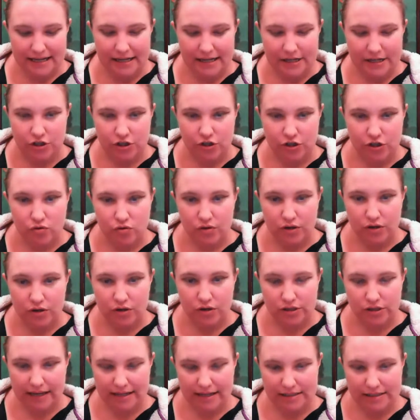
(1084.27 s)
you
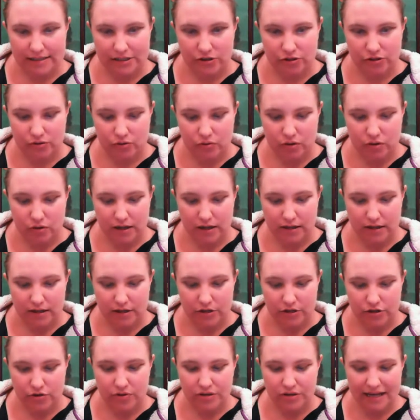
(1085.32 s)
get to
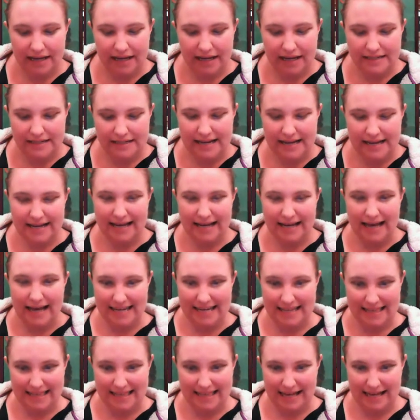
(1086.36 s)
you can't take
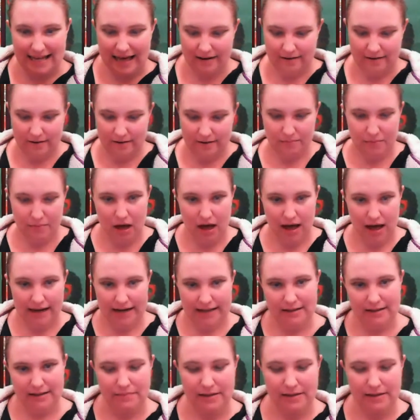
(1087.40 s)
anything out of the pot in
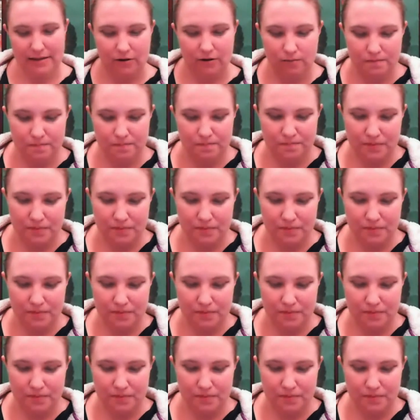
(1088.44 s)
the middle.